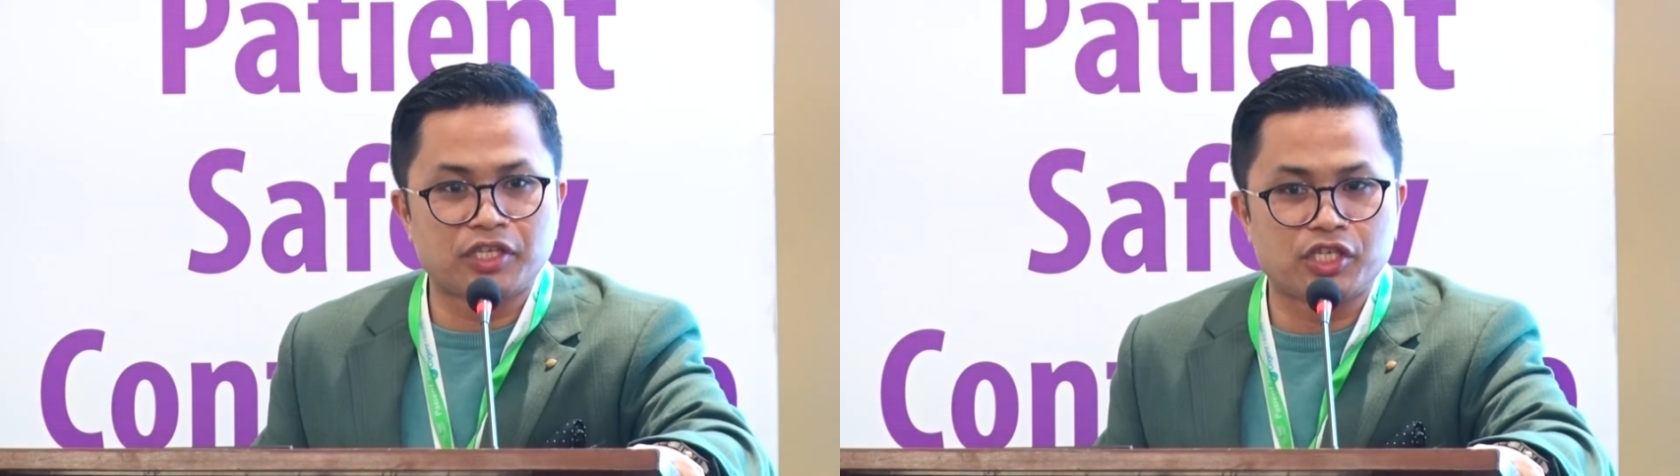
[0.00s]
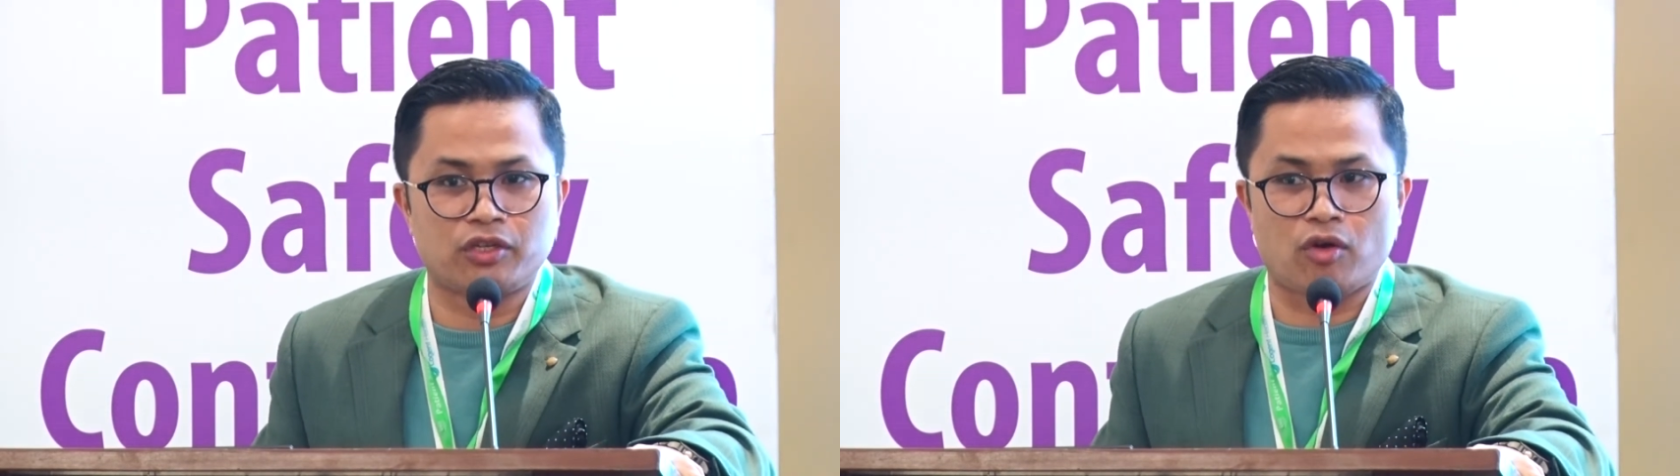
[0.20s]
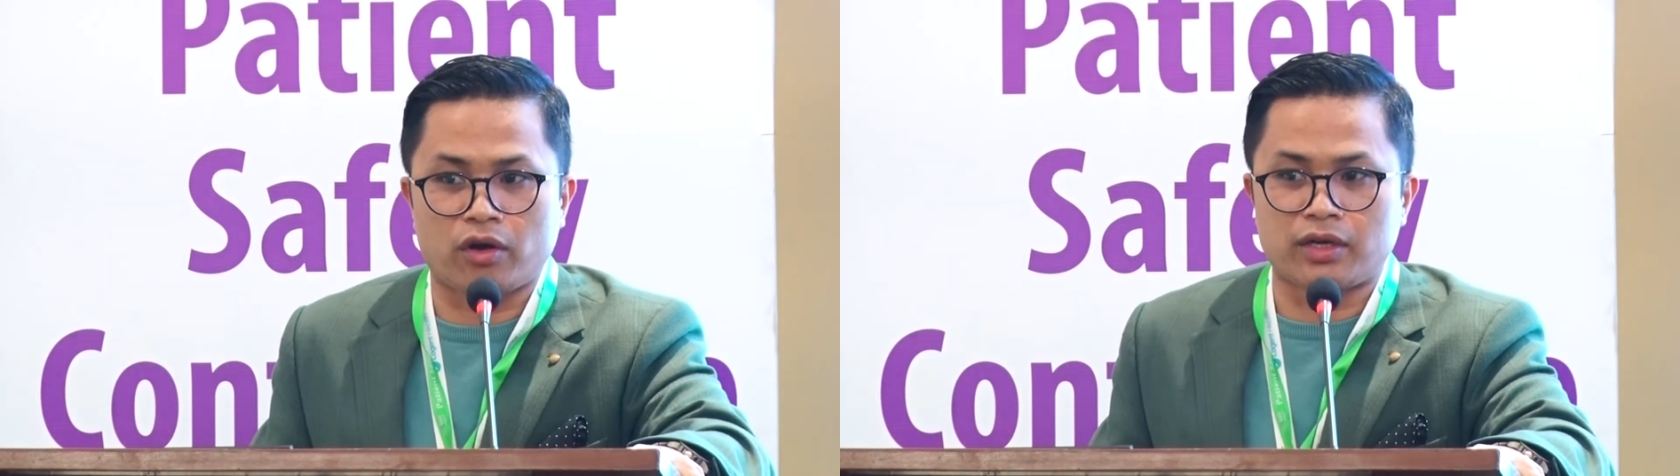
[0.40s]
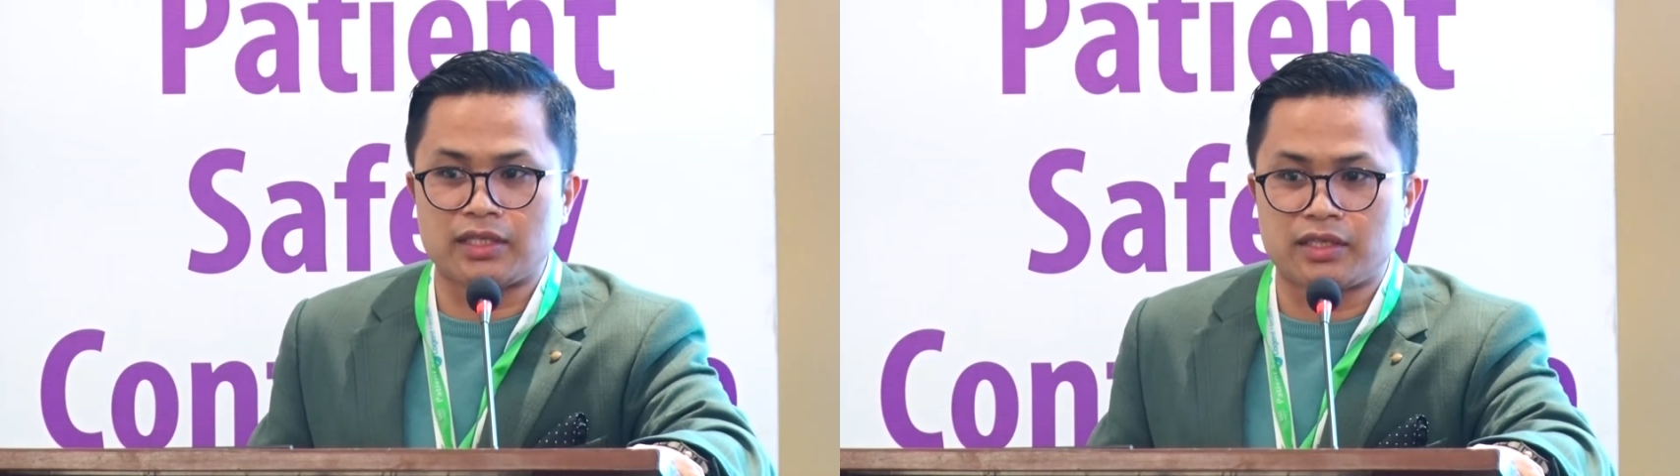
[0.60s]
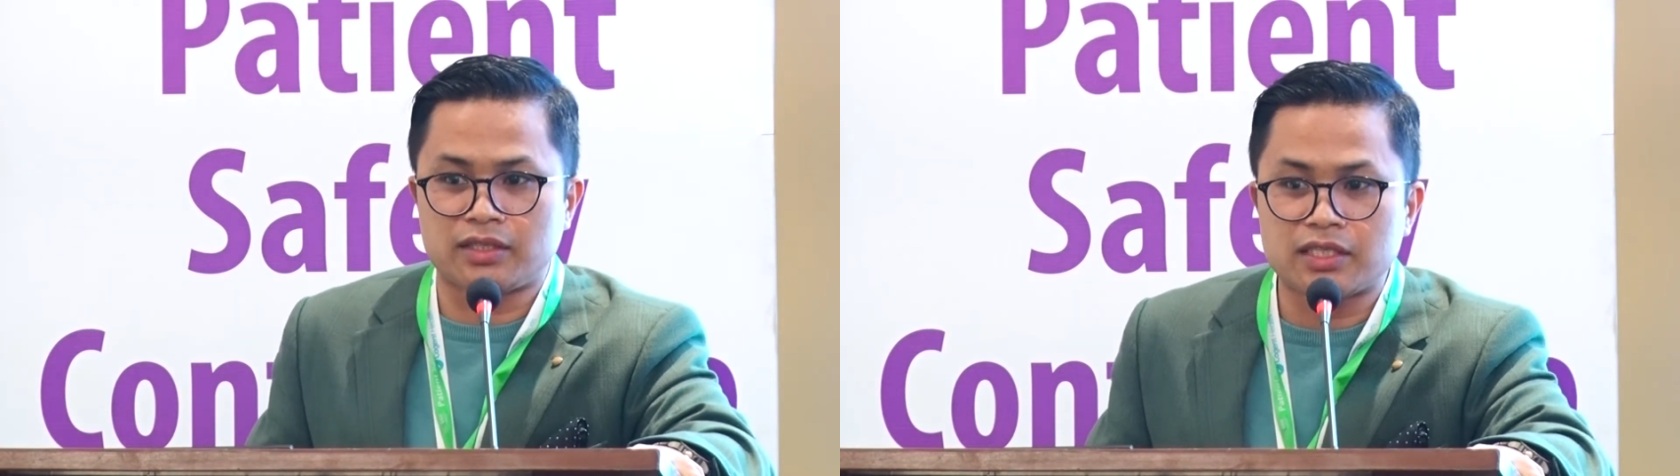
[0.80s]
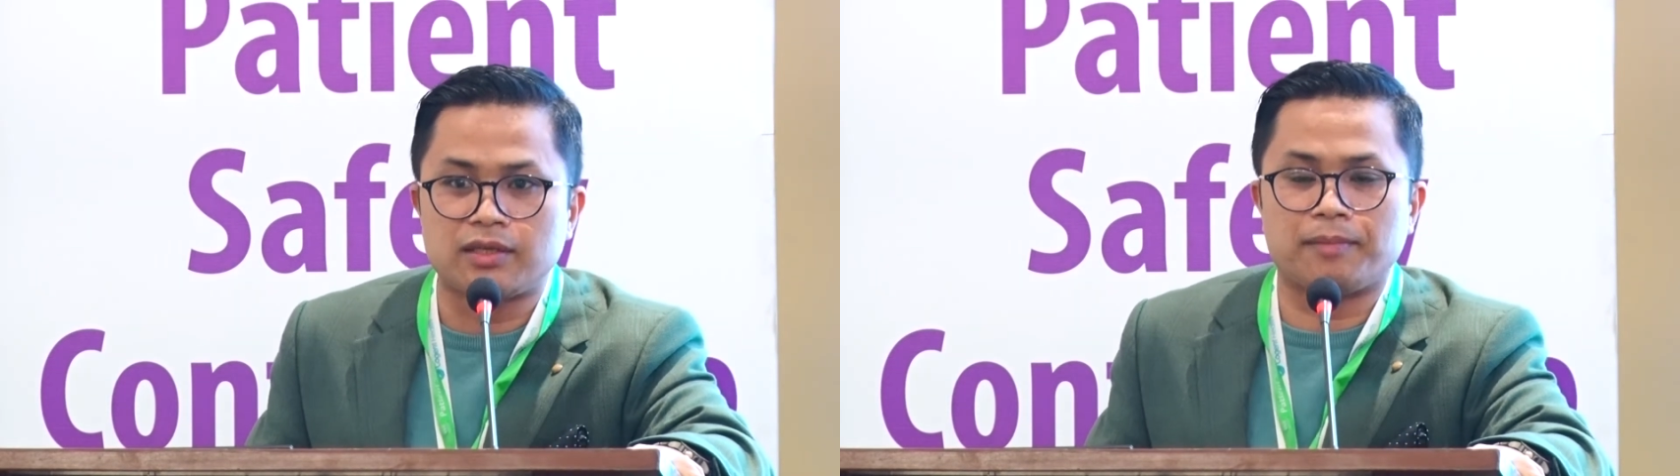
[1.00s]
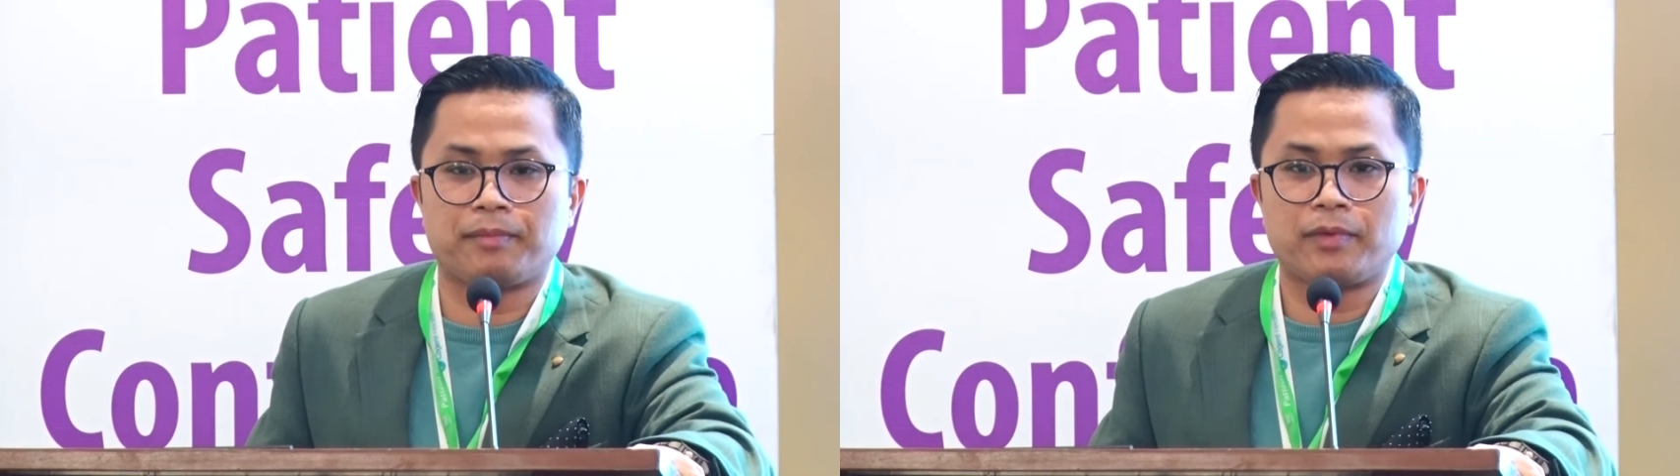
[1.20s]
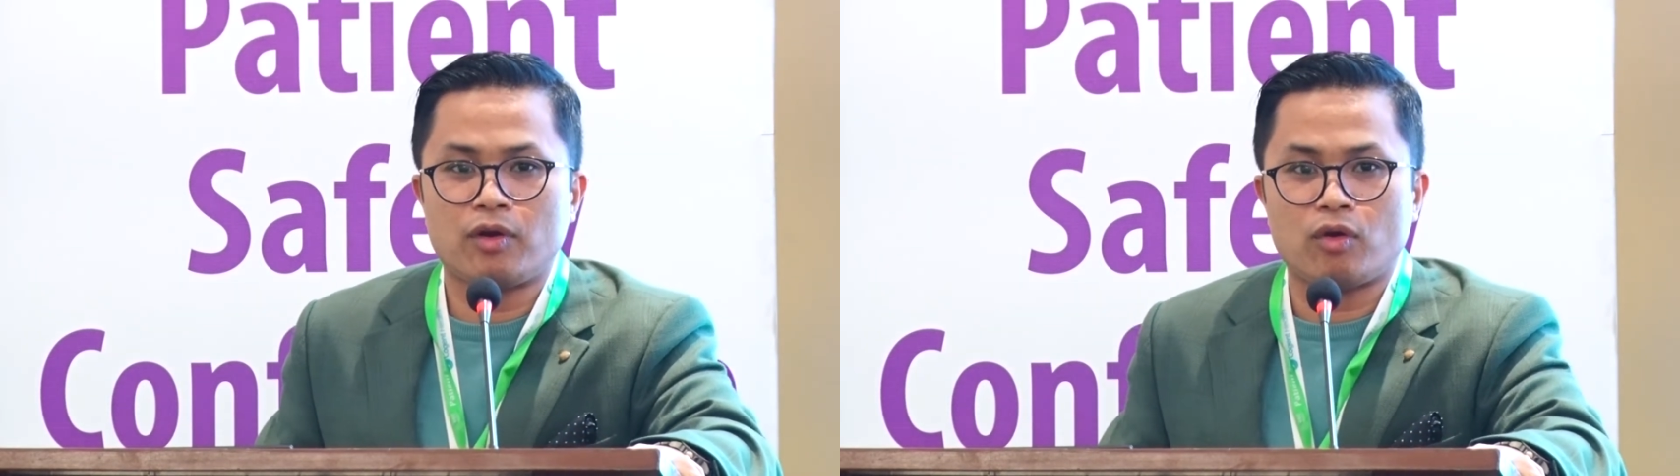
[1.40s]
physician order entry system,